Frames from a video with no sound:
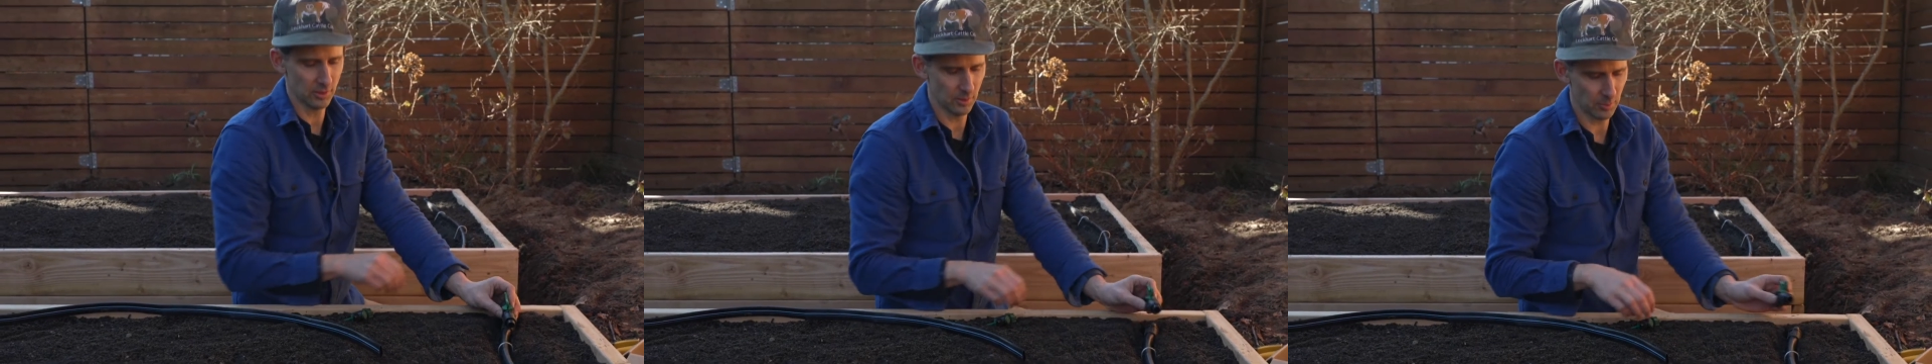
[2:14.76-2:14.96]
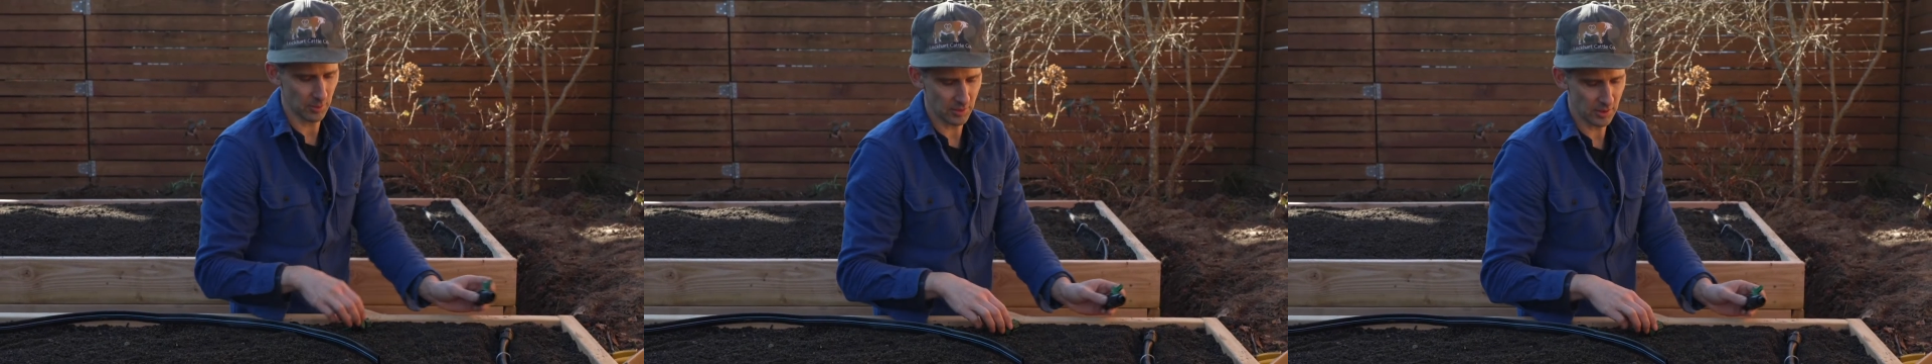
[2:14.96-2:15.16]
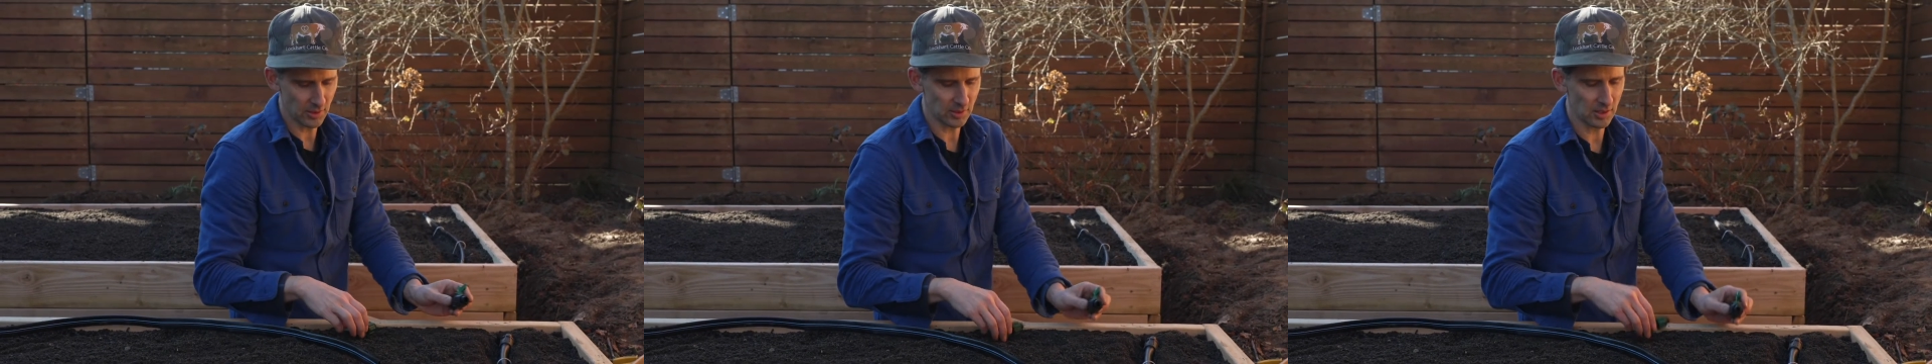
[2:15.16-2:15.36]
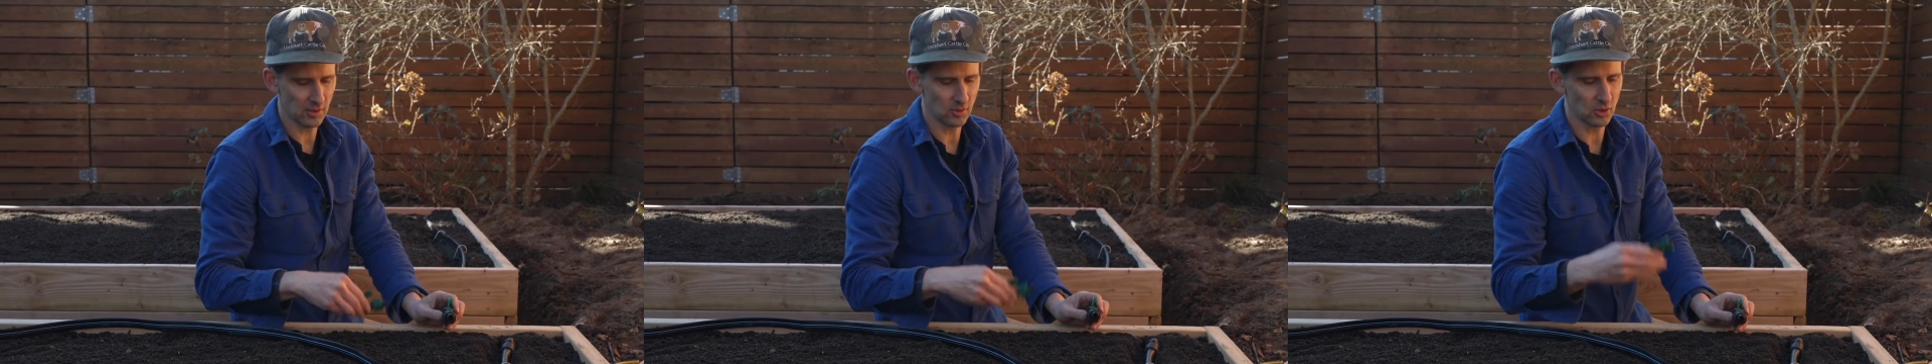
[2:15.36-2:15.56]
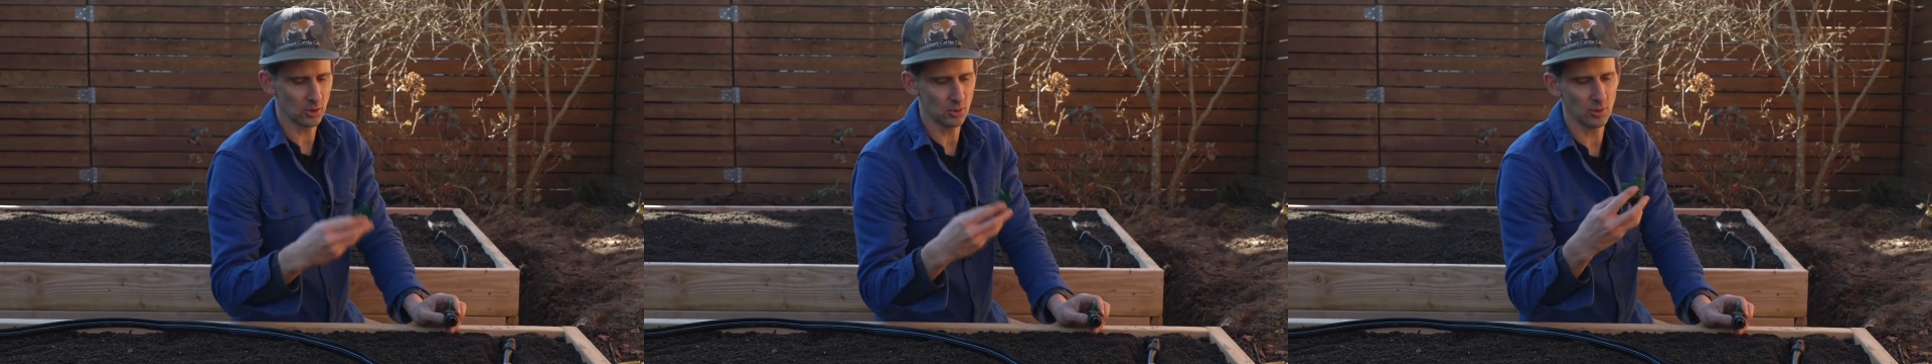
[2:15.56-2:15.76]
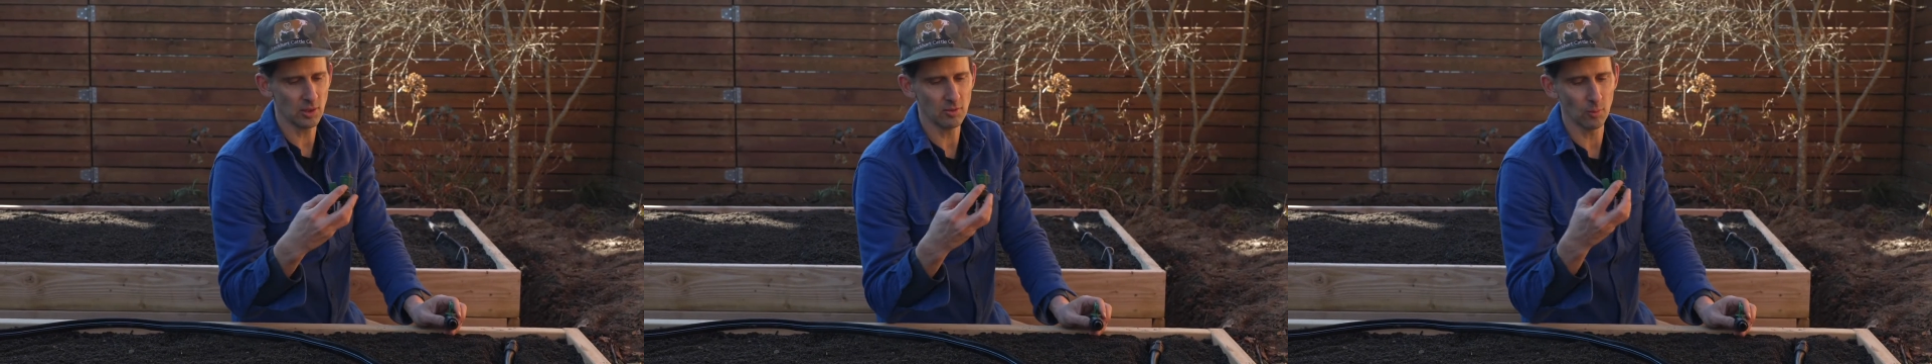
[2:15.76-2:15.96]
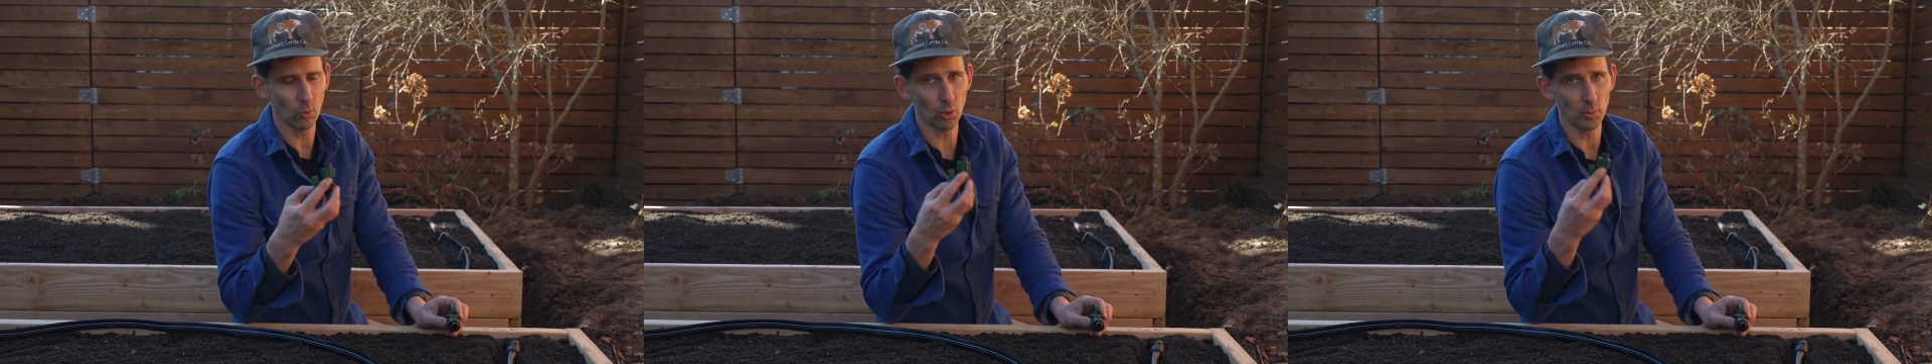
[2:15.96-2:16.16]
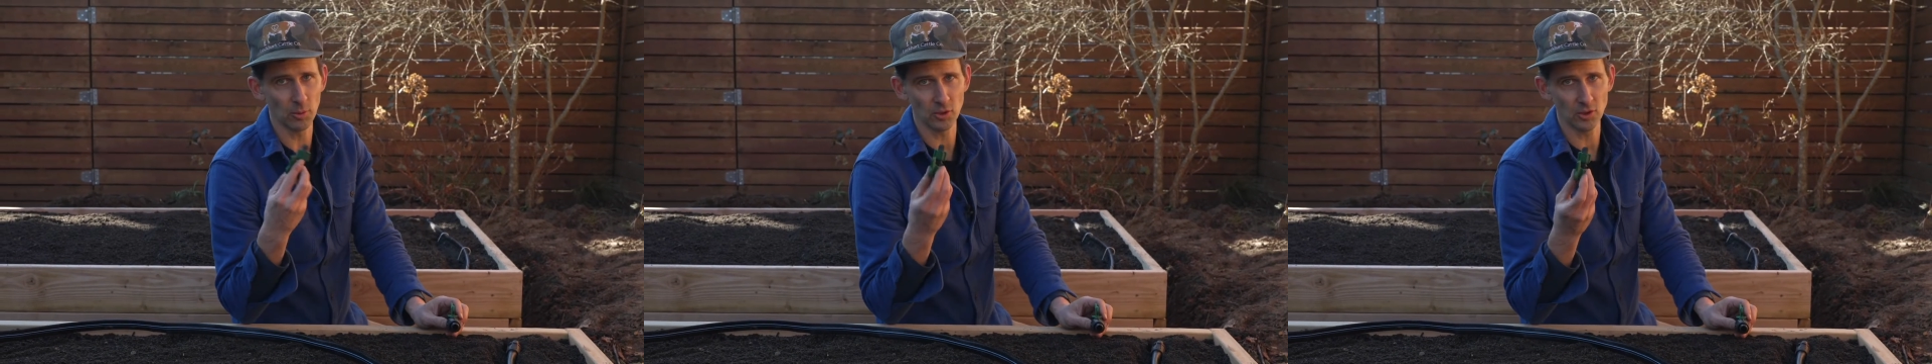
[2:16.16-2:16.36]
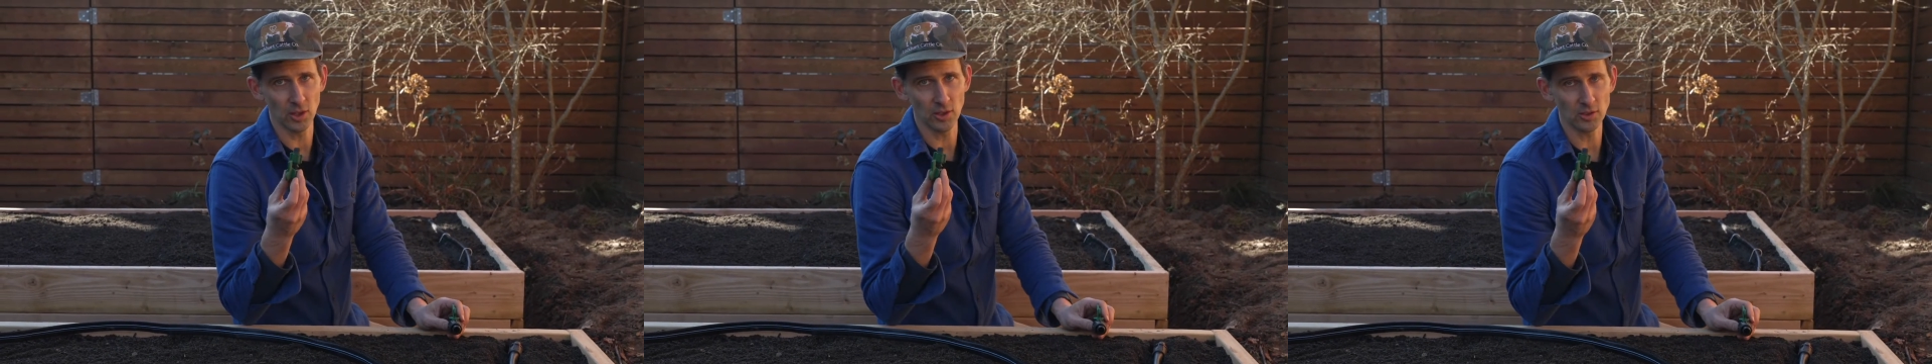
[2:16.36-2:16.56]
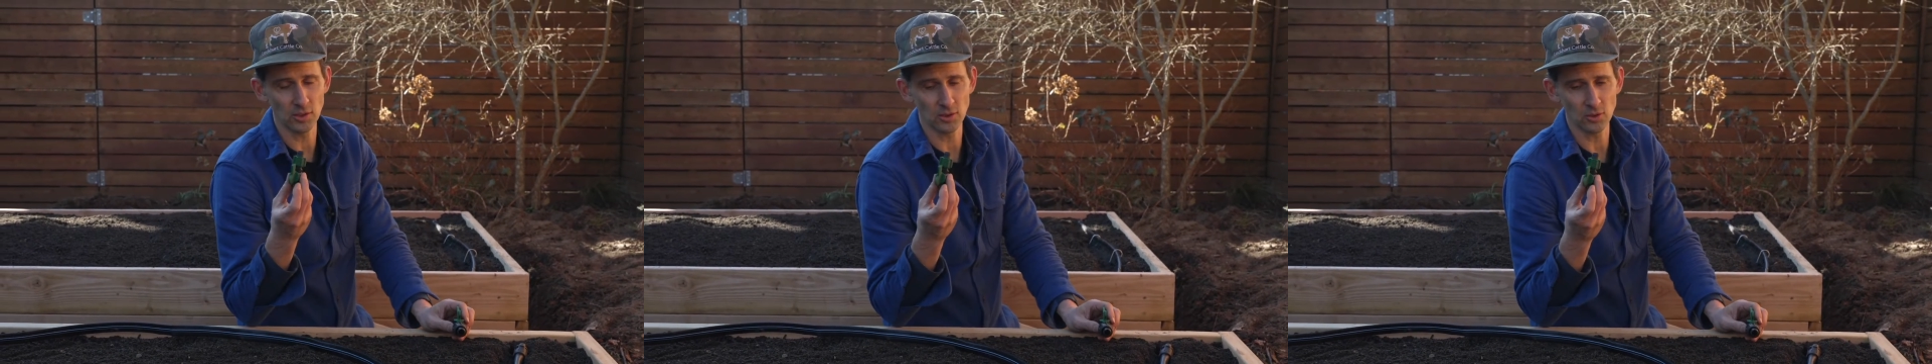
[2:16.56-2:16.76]
but this gives you even more
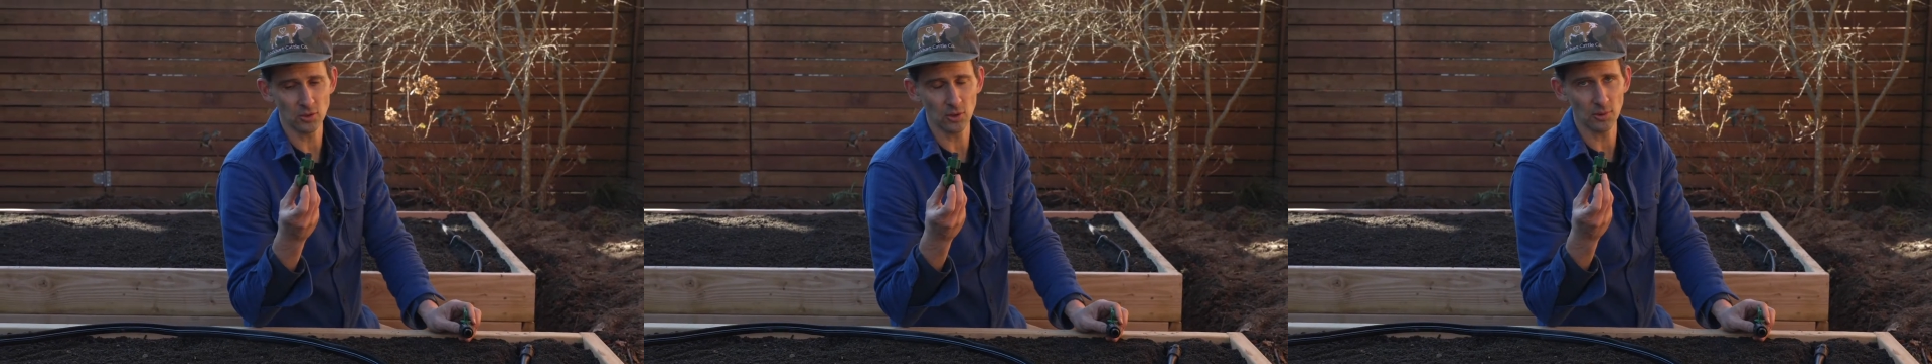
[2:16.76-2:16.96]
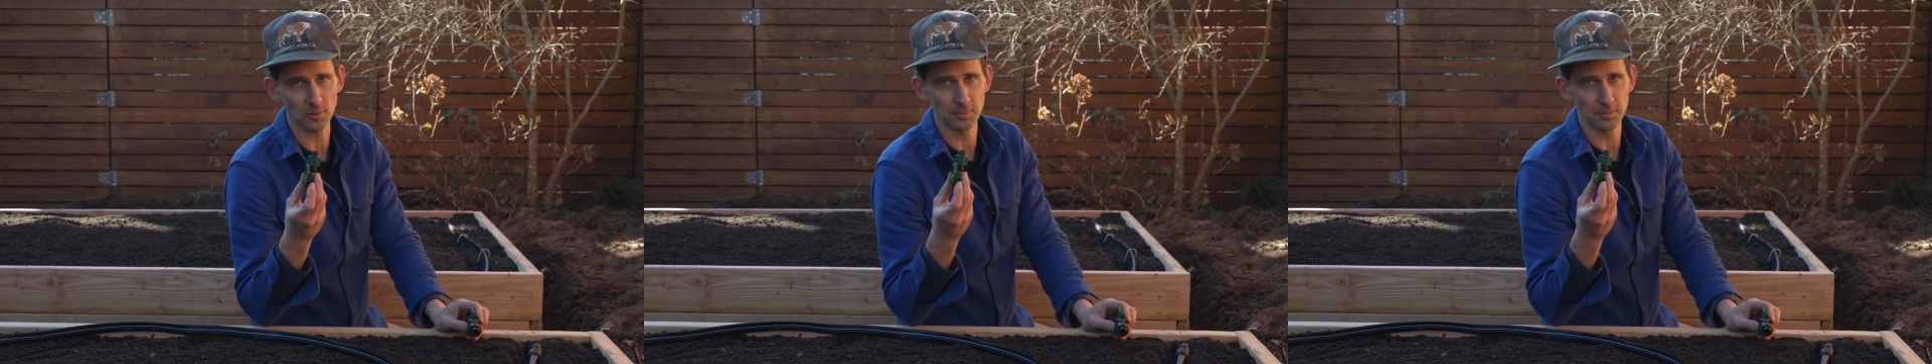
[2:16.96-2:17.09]
precise control.